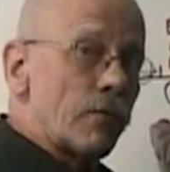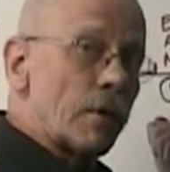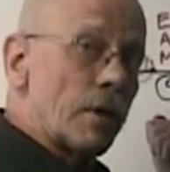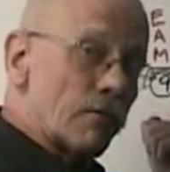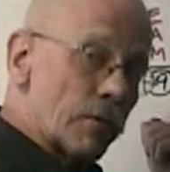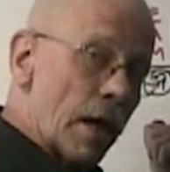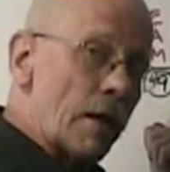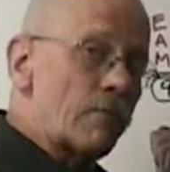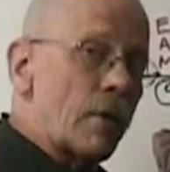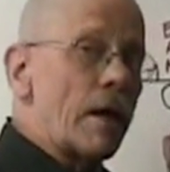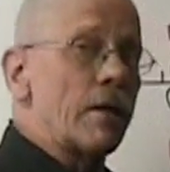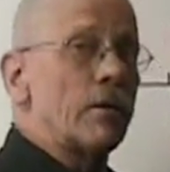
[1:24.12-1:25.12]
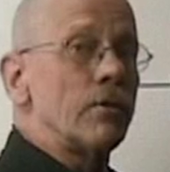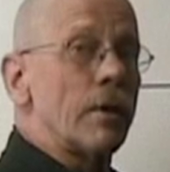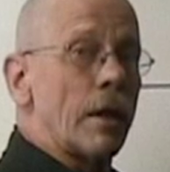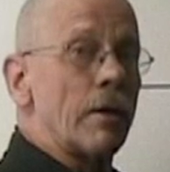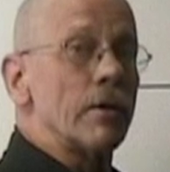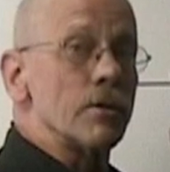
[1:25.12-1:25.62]
If that value
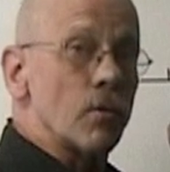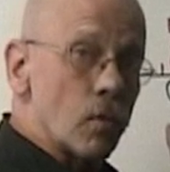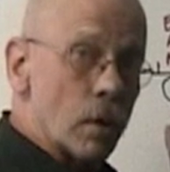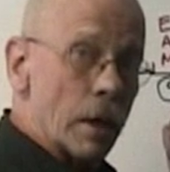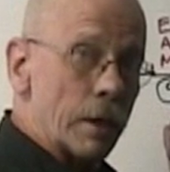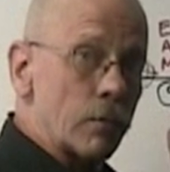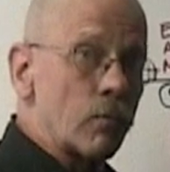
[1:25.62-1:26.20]
there is a 1,